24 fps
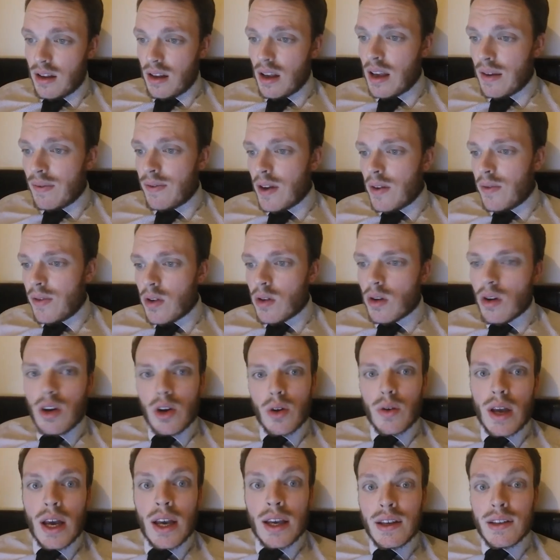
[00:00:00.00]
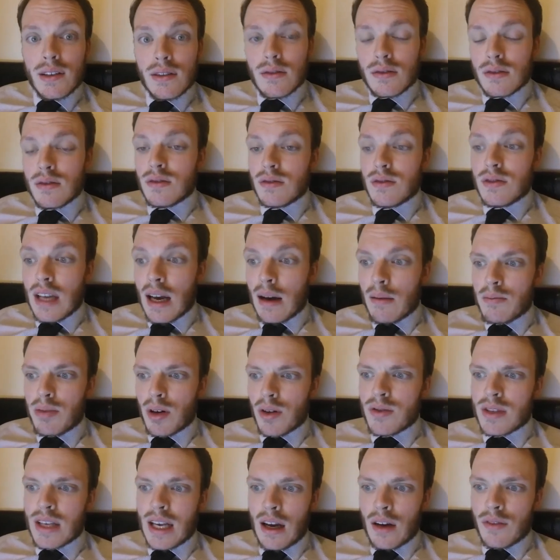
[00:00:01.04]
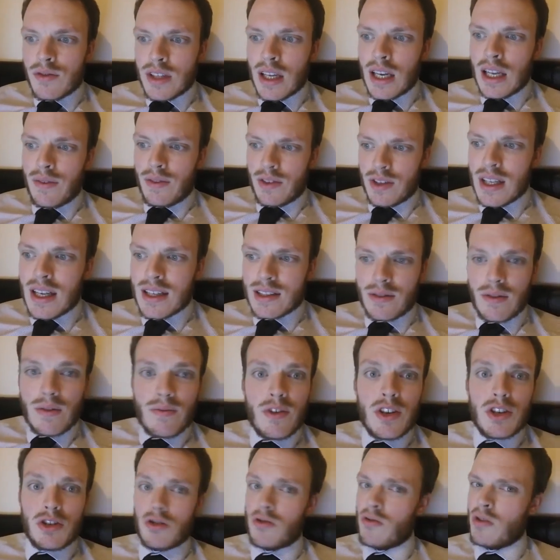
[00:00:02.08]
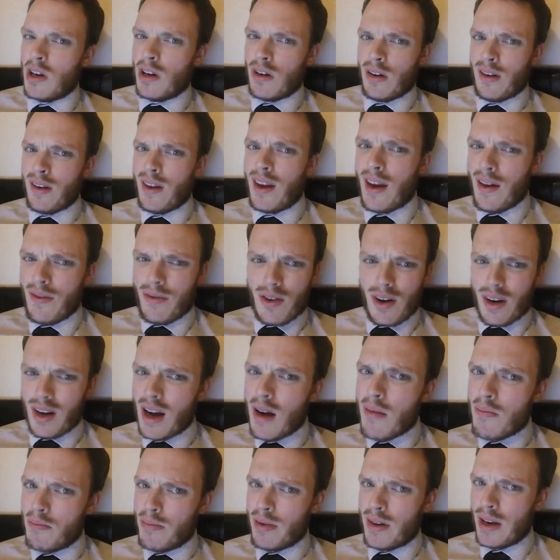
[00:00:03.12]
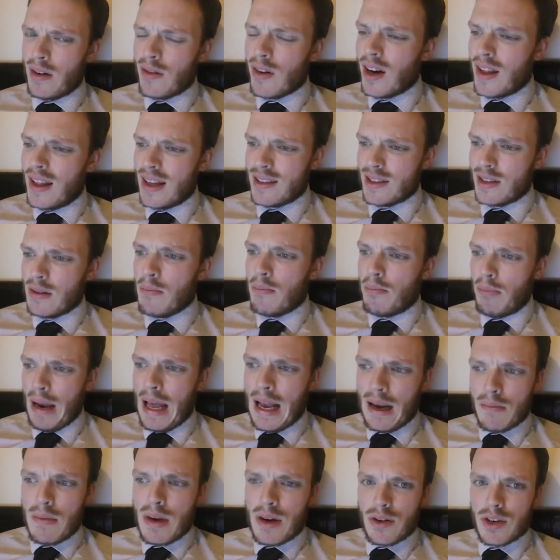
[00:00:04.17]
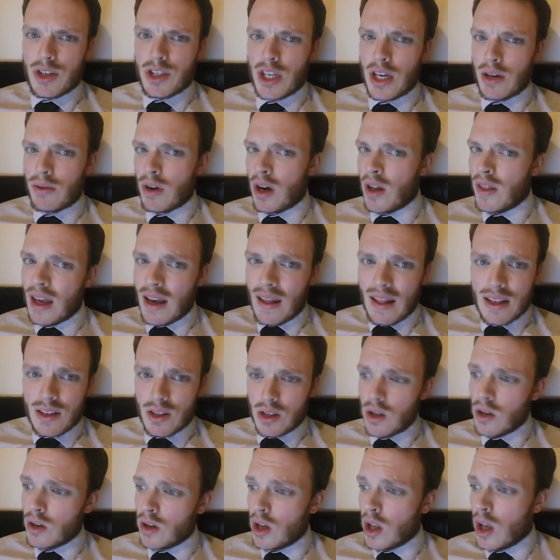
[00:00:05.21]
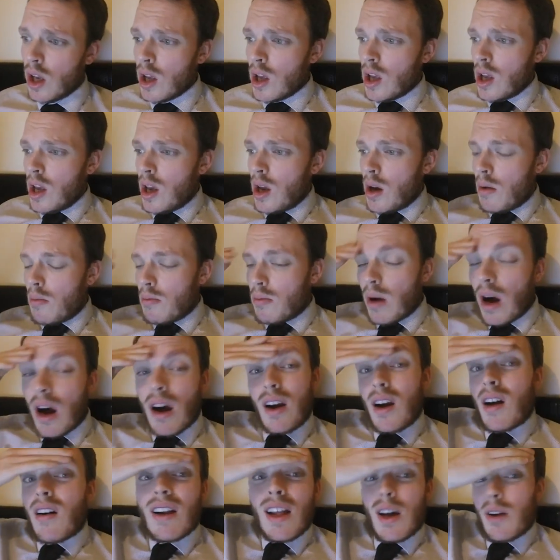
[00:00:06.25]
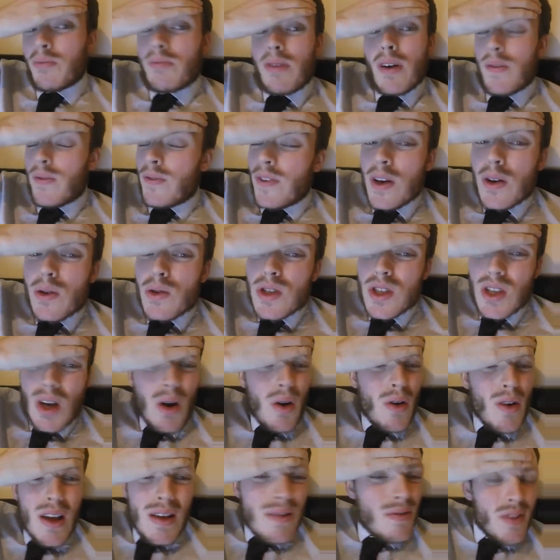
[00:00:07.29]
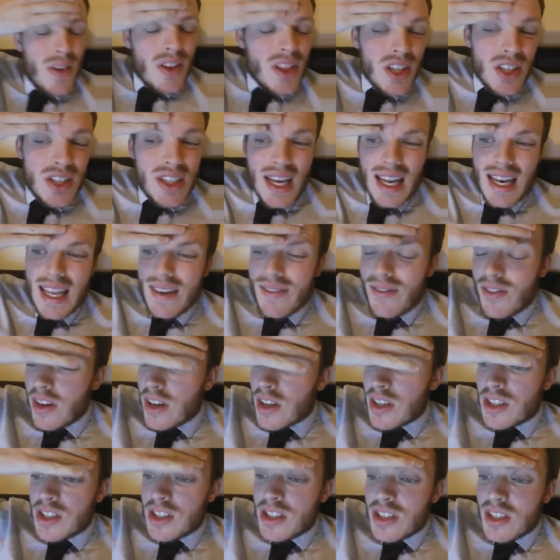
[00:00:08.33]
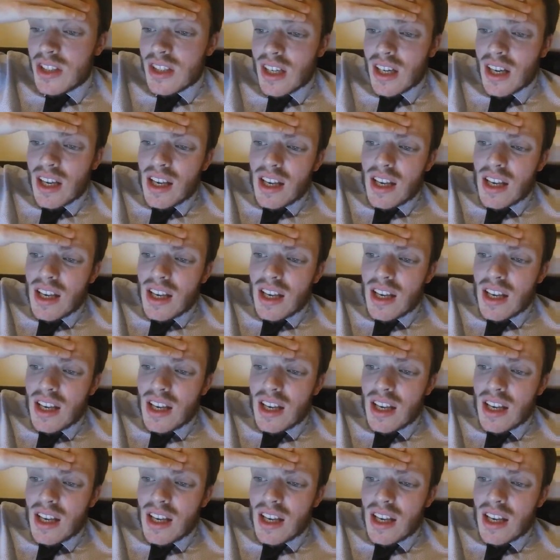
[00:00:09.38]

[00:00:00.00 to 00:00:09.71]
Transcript: if if you could create tampons out of jellyfish, that's a visionary idea for a company, right? That's some Black Mirror shit right there. That's good. But I can't help but feel sorry for the jellyfish.